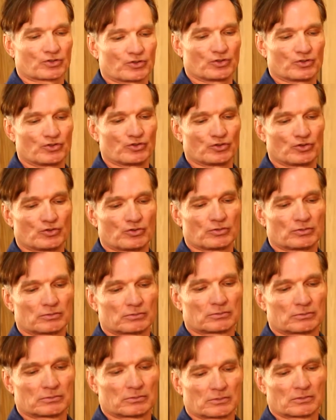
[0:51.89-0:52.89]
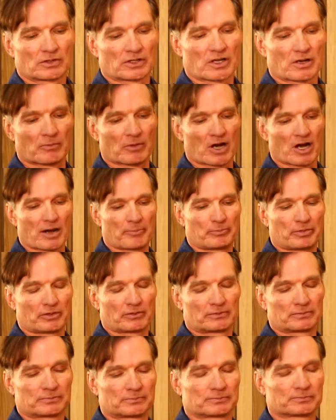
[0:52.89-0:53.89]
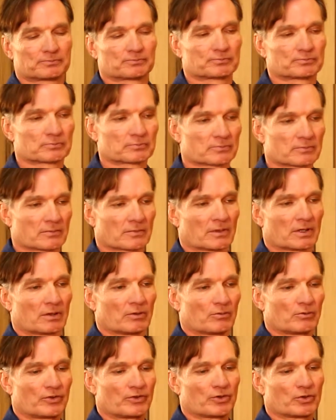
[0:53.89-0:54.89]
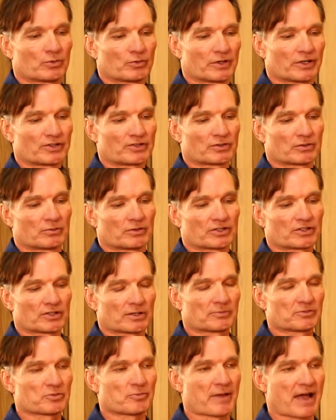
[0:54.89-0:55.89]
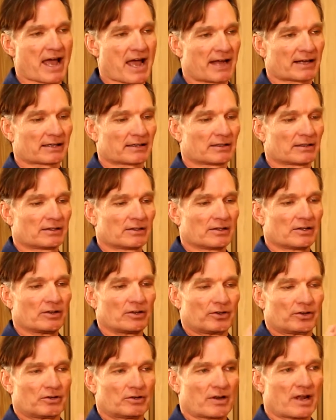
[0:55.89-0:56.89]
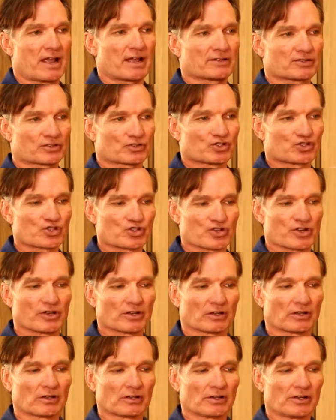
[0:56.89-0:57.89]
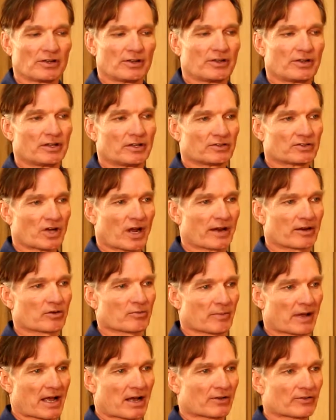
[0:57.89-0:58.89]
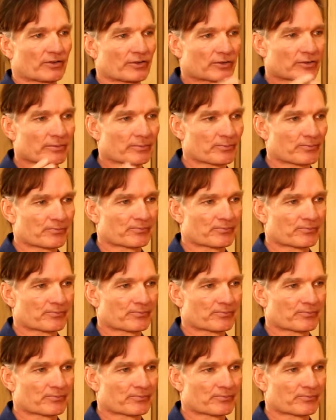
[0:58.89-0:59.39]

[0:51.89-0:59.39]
so you do come up with your wrist comes back. Your hands are still in tiger mouth.